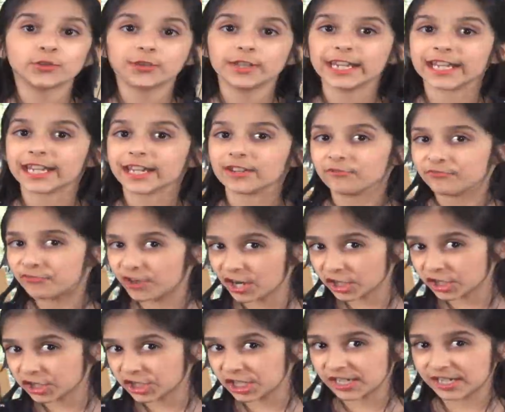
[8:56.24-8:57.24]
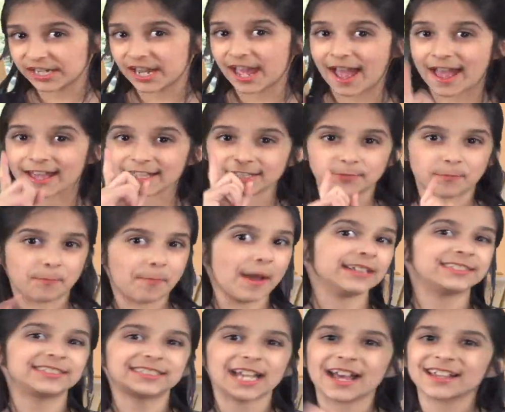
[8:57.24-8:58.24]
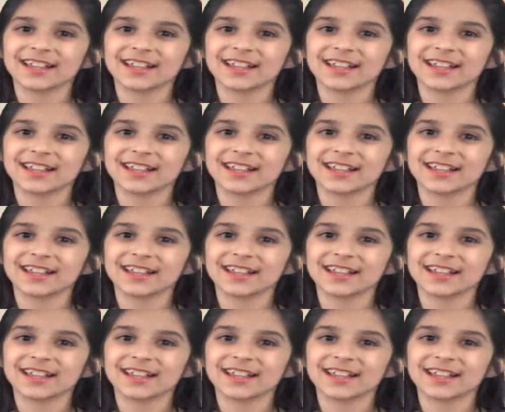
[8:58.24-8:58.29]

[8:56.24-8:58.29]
so they can function as best